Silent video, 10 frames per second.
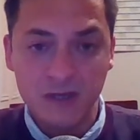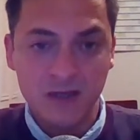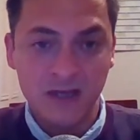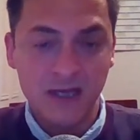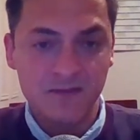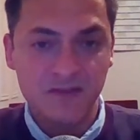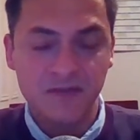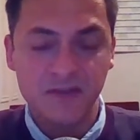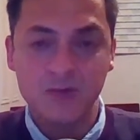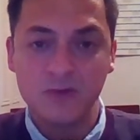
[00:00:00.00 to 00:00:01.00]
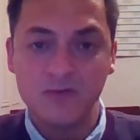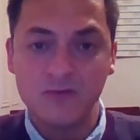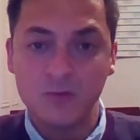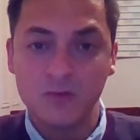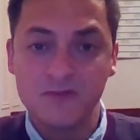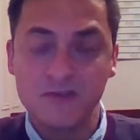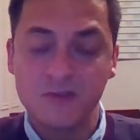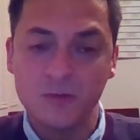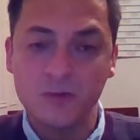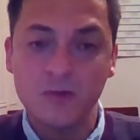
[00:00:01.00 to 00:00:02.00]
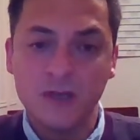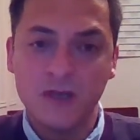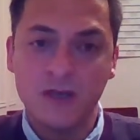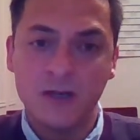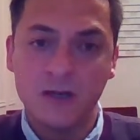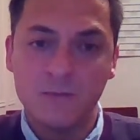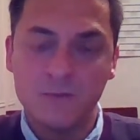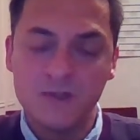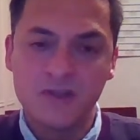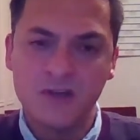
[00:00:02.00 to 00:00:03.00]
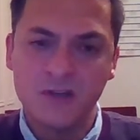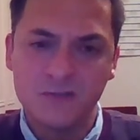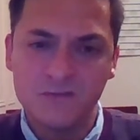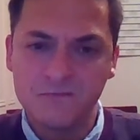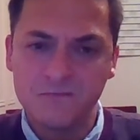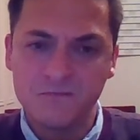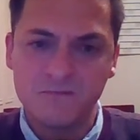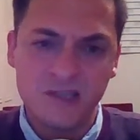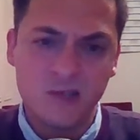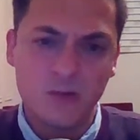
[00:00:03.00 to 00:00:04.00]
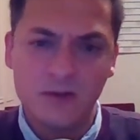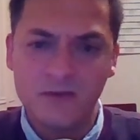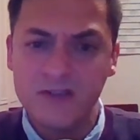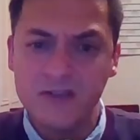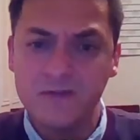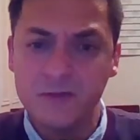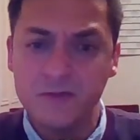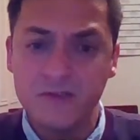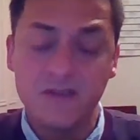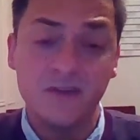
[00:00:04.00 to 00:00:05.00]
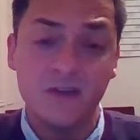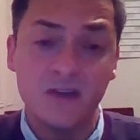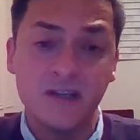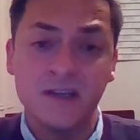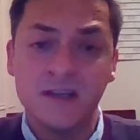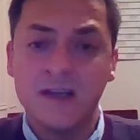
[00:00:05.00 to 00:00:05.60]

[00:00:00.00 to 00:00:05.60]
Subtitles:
I have something called a rule of 2, which kind of disqualifies flukes, if you like.